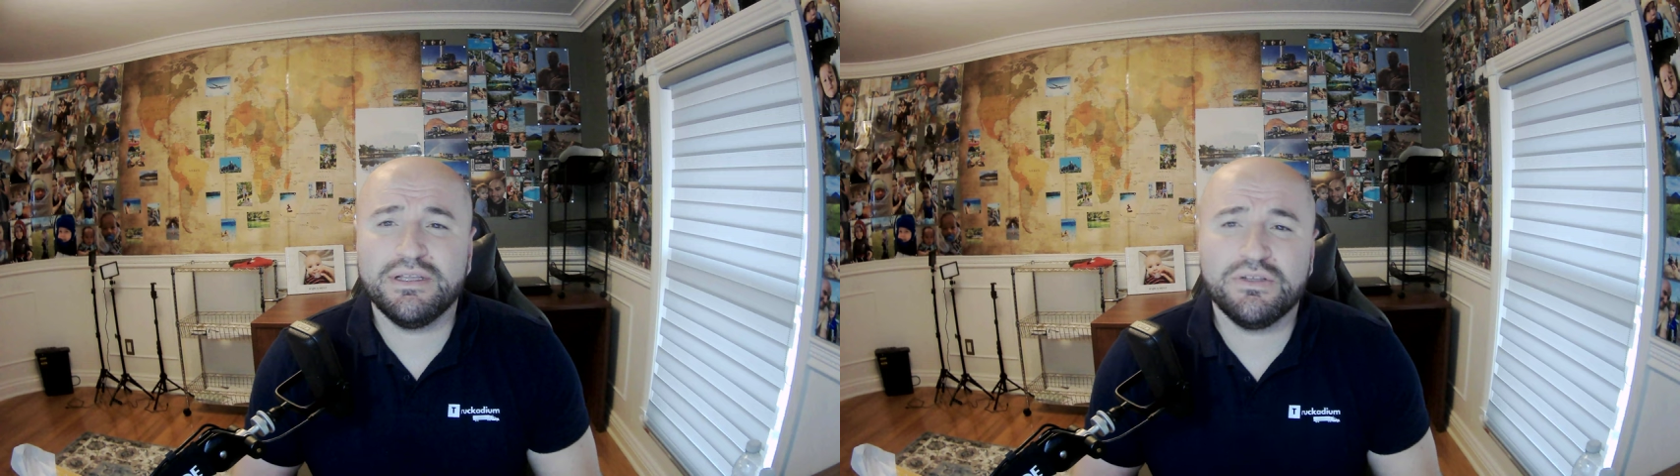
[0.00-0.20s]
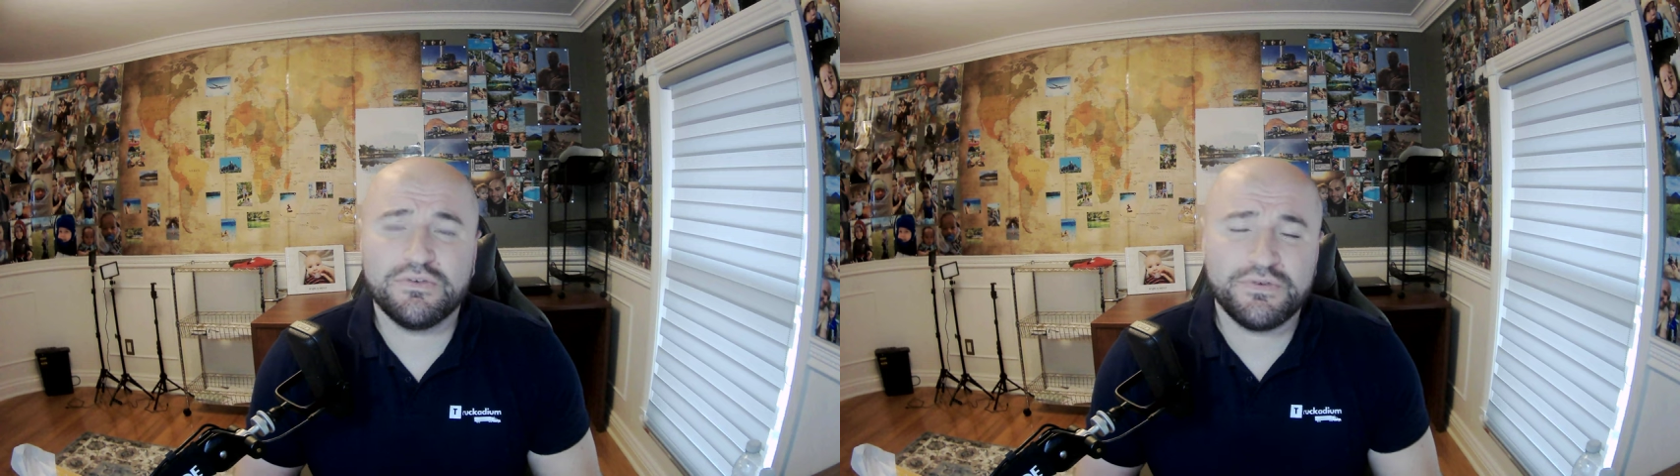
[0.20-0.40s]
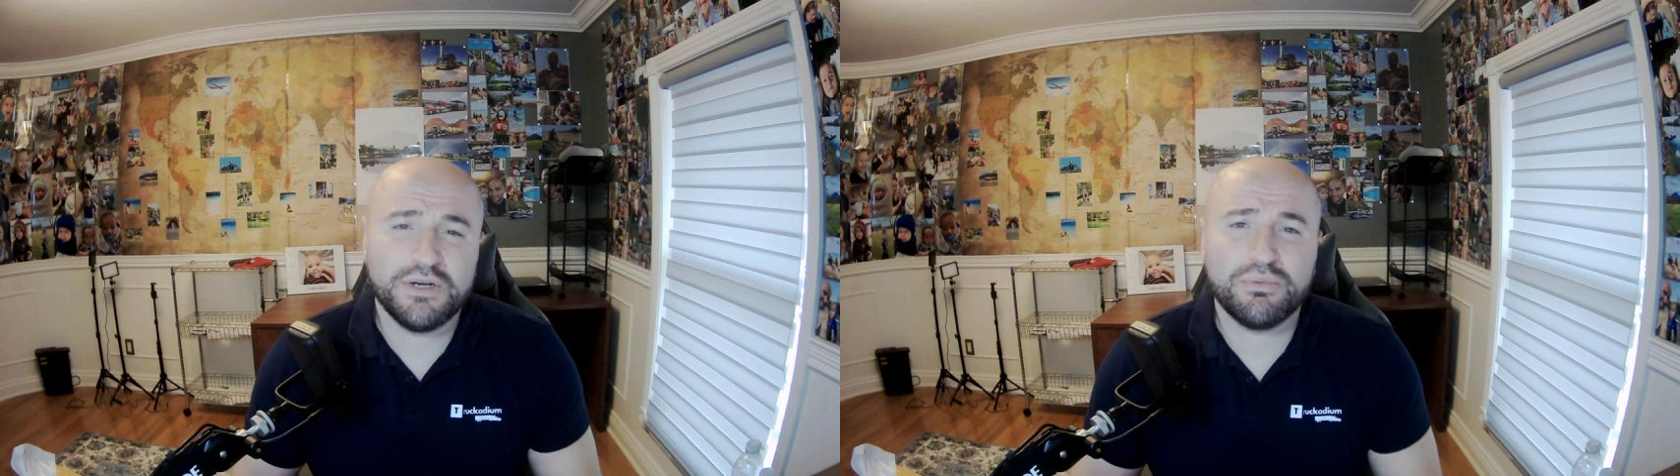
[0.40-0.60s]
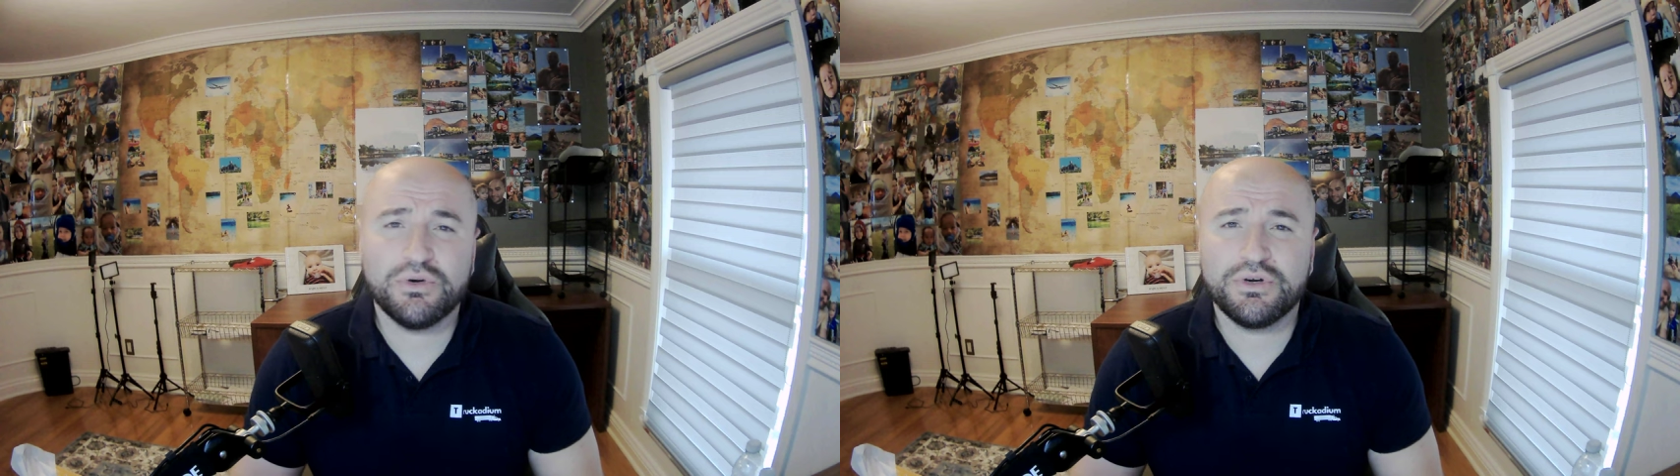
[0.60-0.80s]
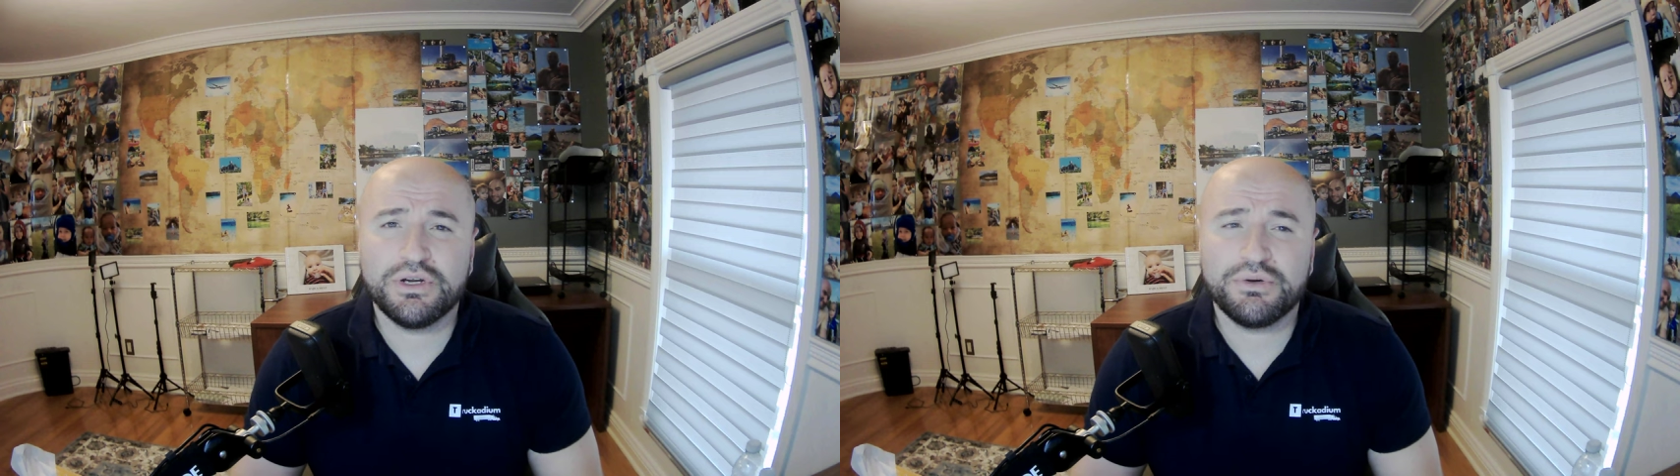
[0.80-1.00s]
in your freight
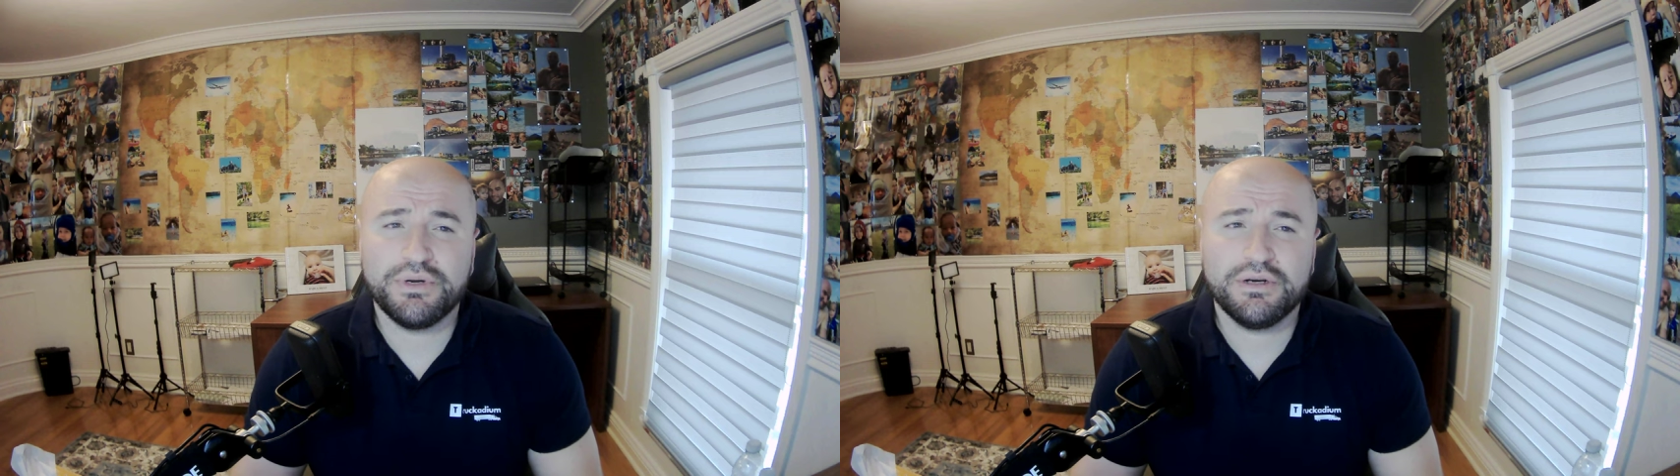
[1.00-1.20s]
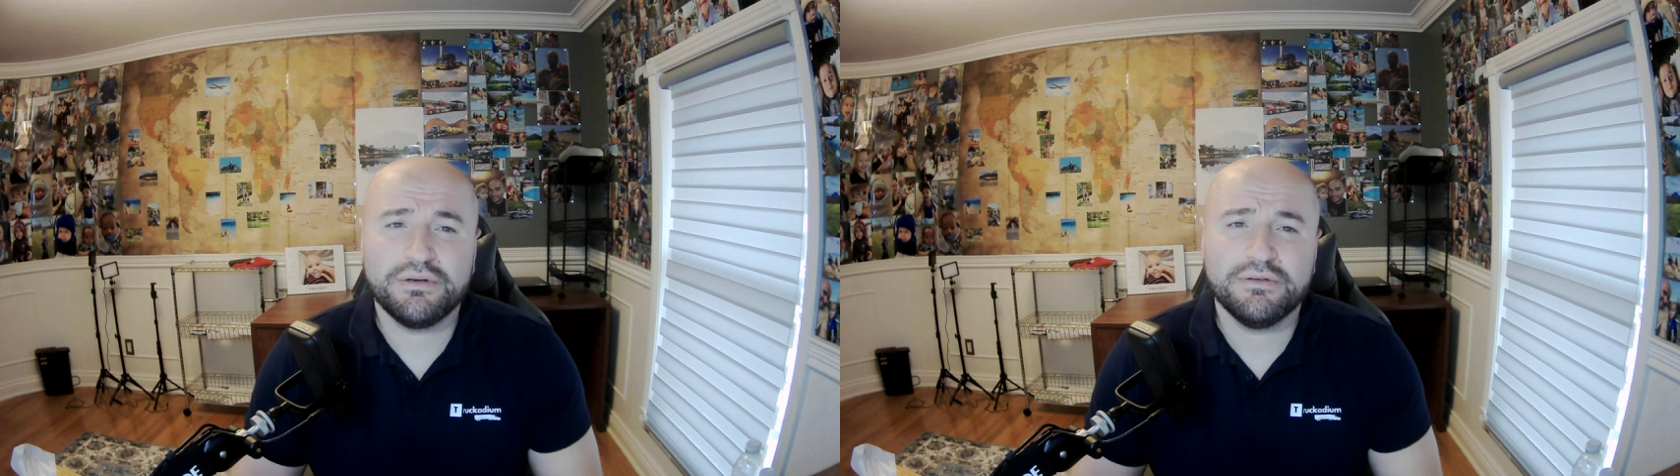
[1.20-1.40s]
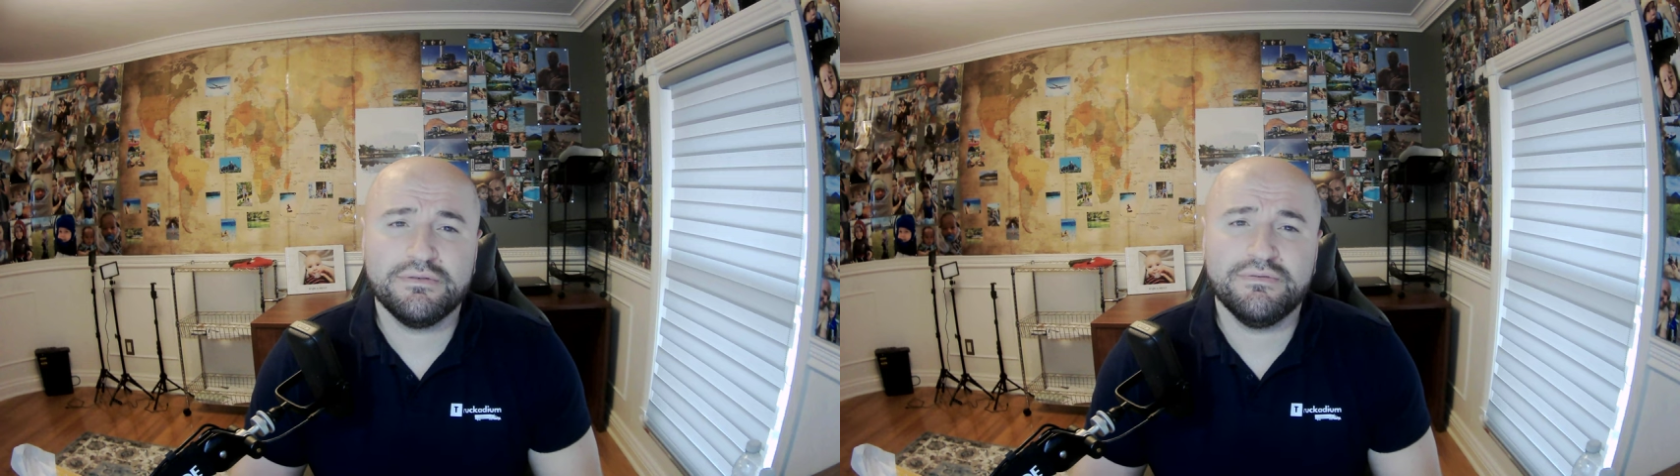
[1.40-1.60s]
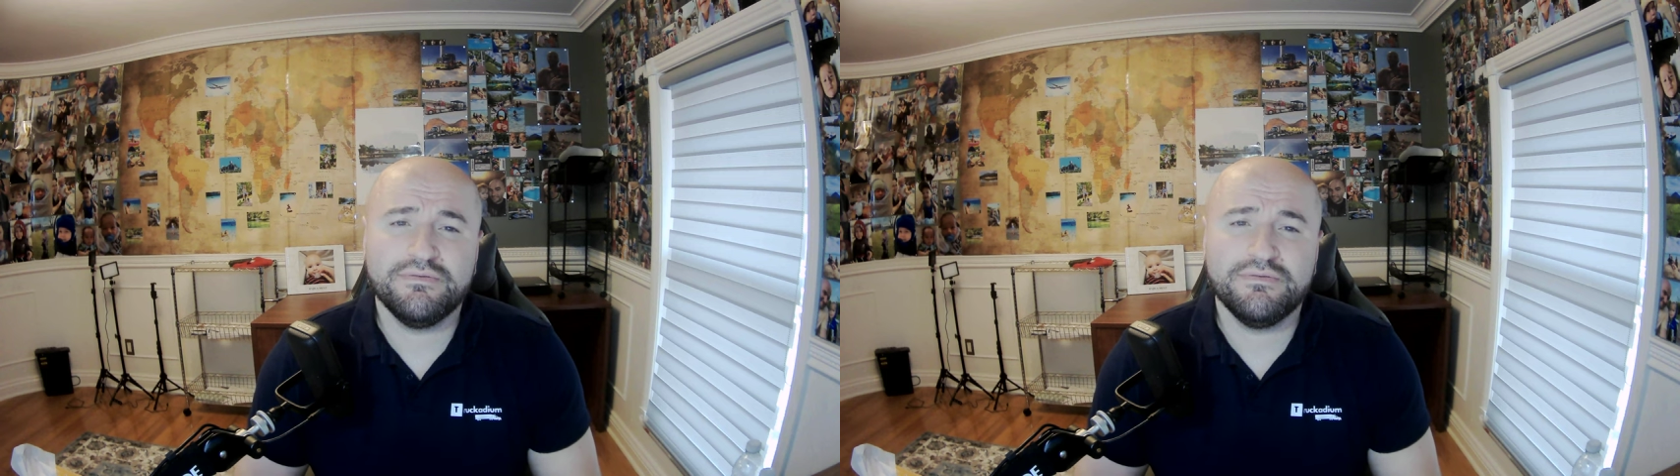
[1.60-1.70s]
brokering career?